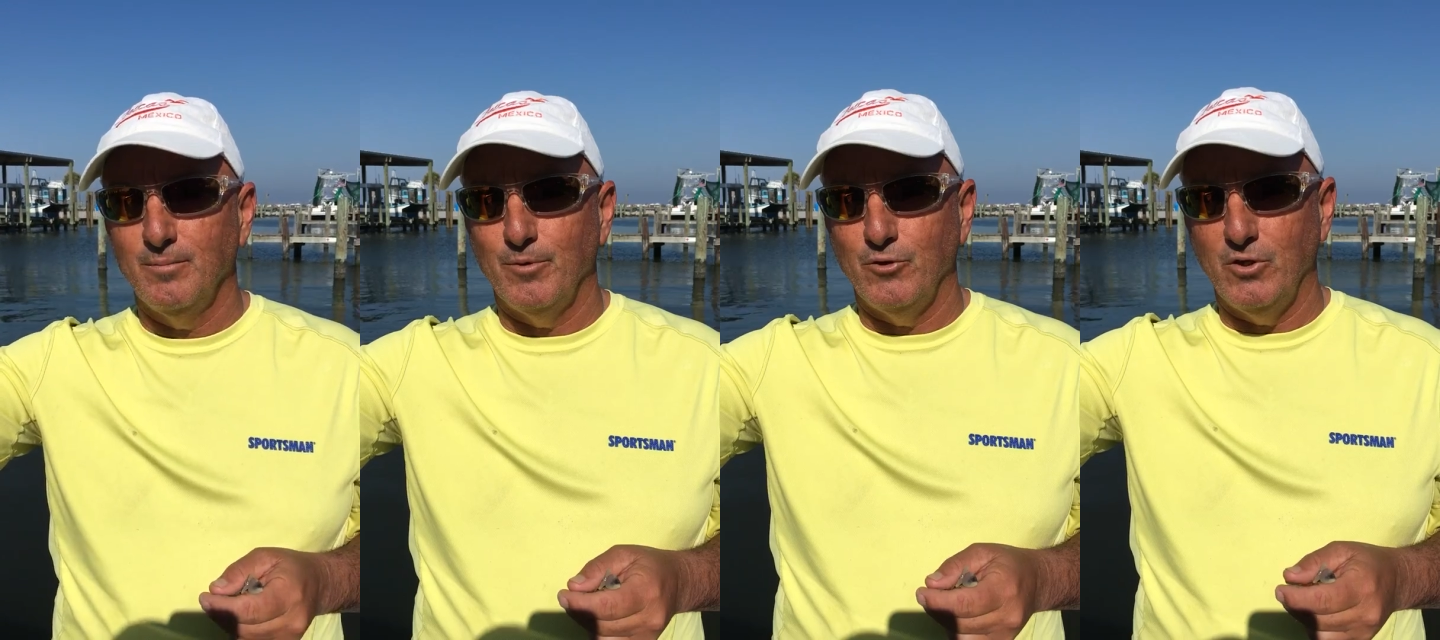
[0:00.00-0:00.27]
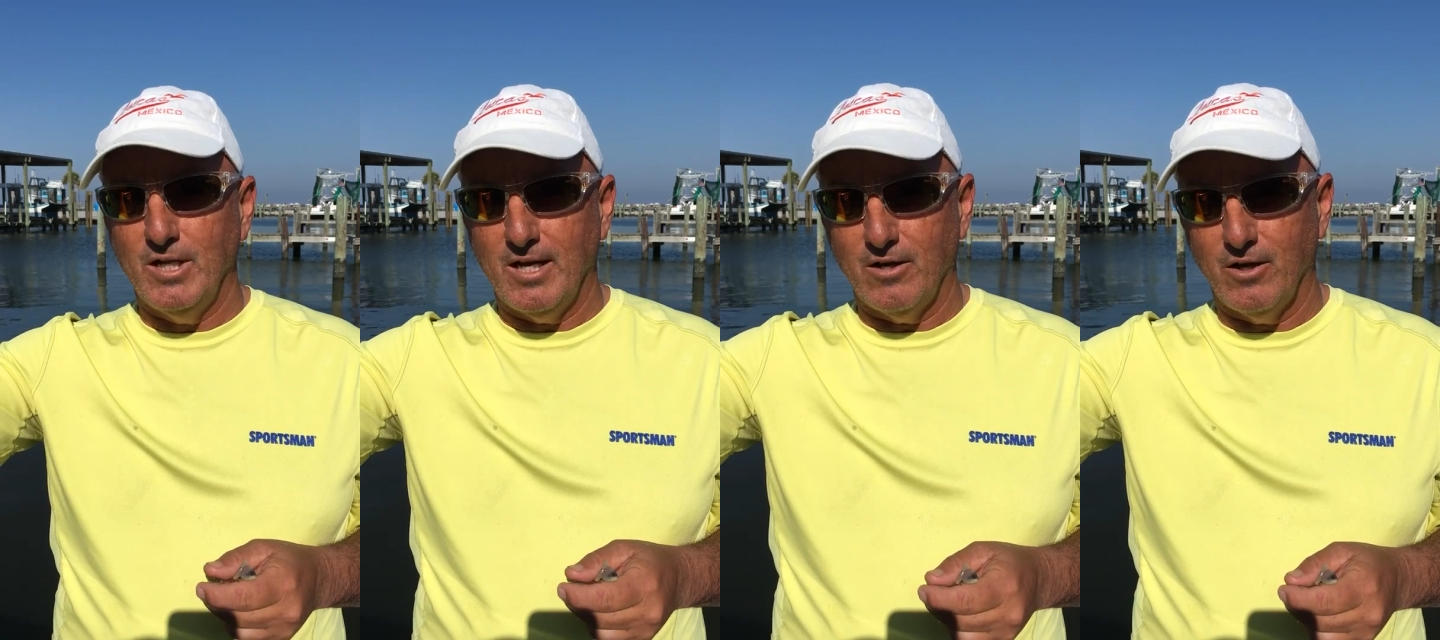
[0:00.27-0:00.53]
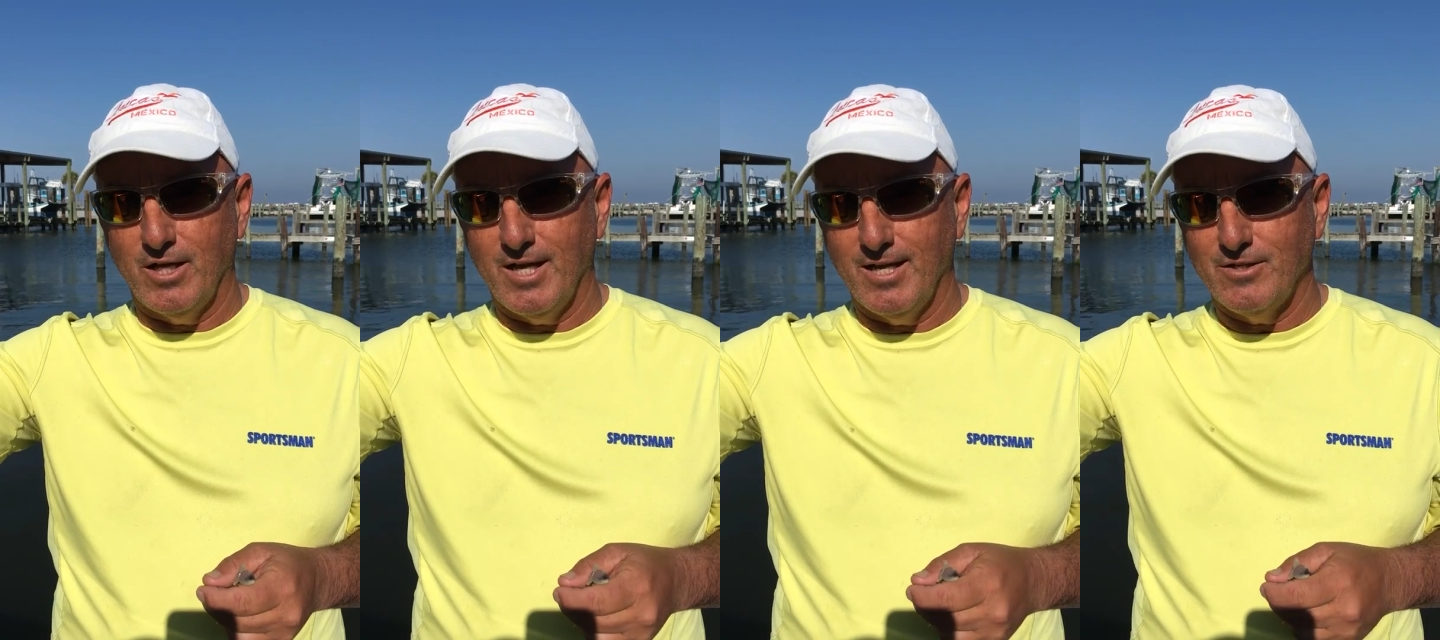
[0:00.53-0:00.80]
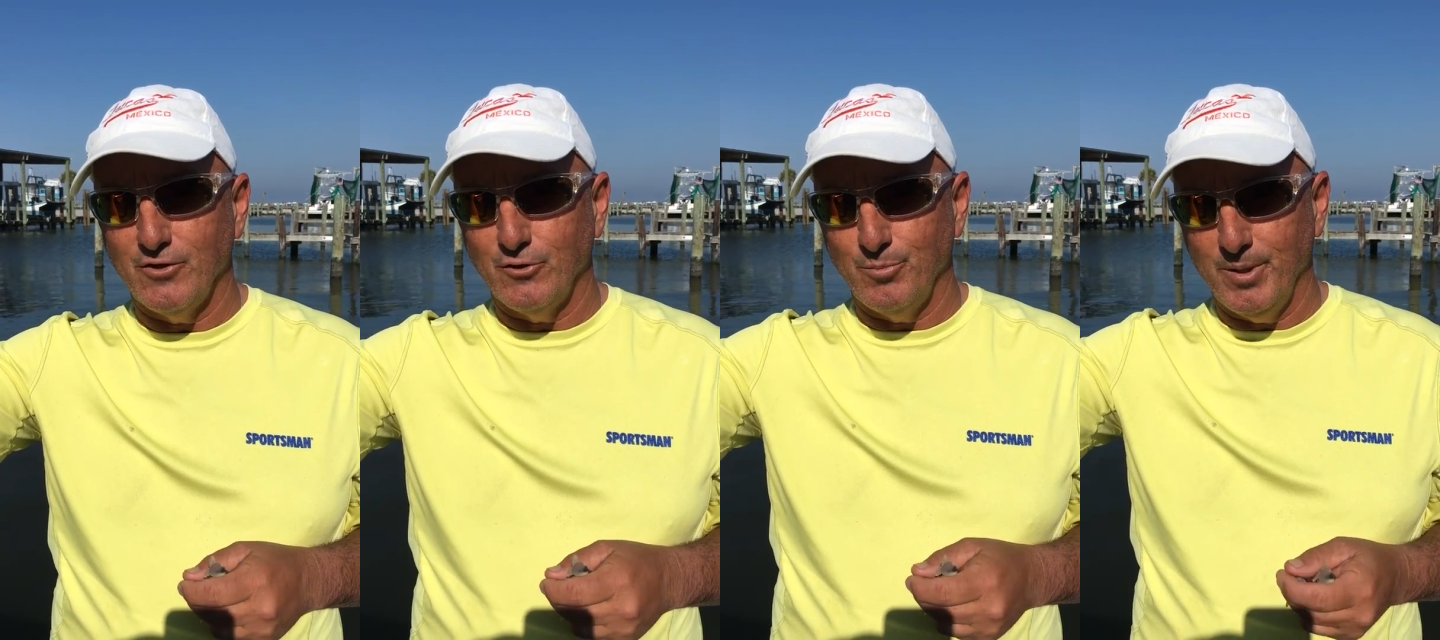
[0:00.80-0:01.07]
but you're not going to
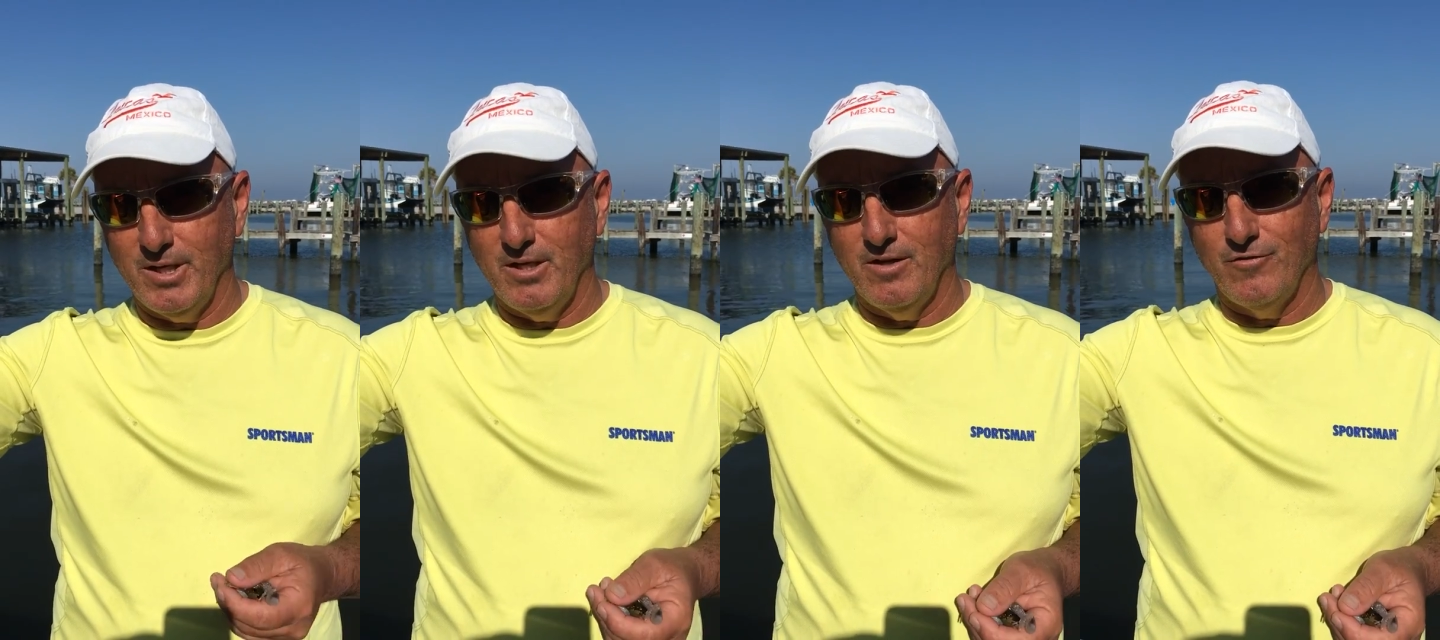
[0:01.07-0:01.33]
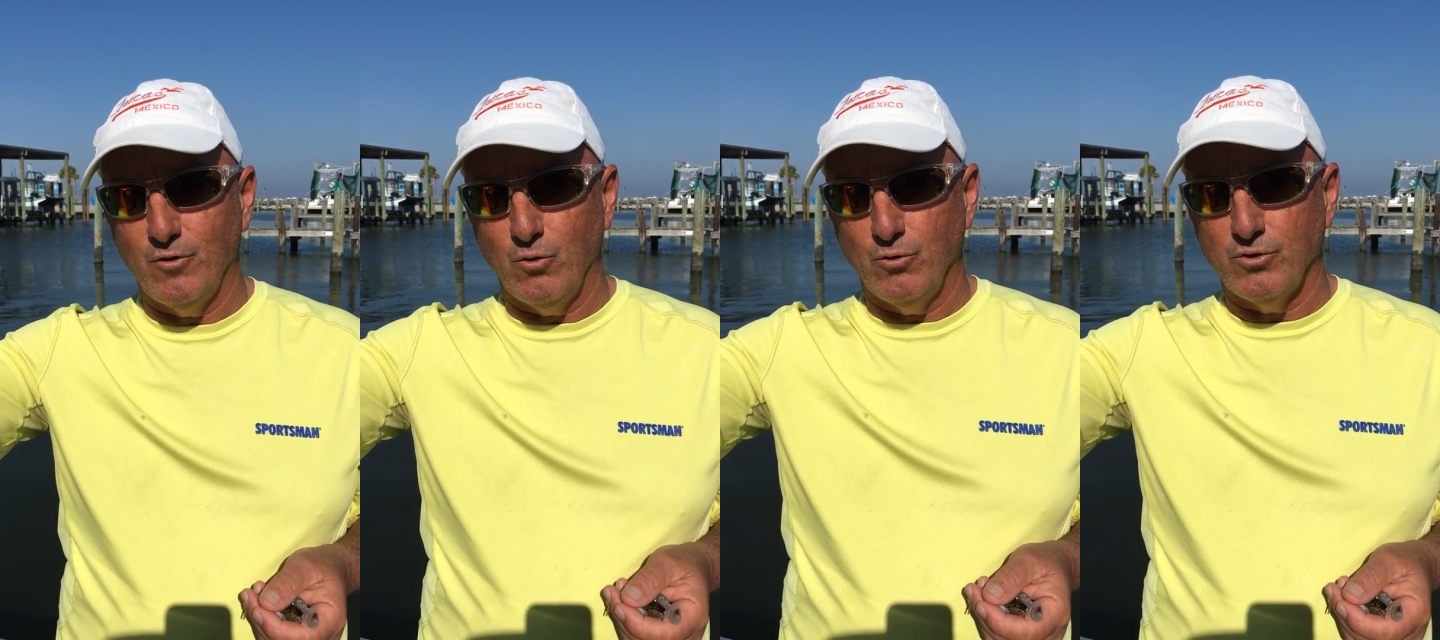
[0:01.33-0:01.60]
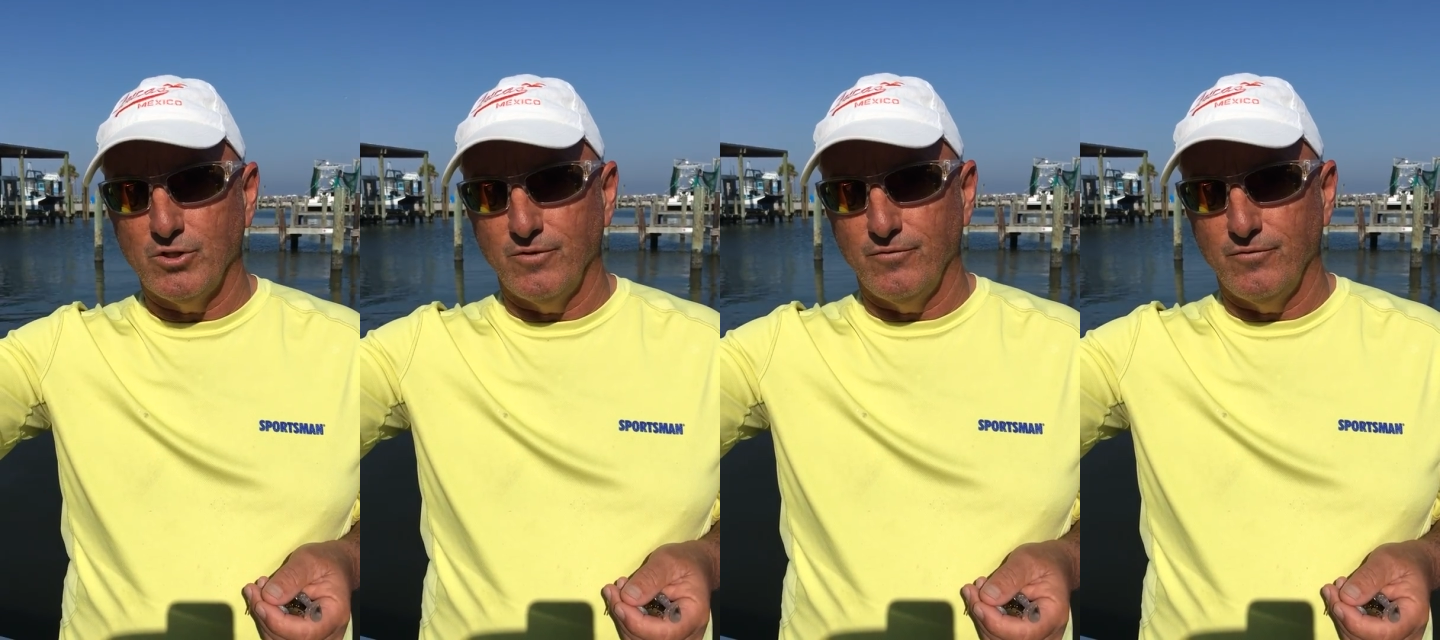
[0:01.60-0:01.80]
catch as many, of course,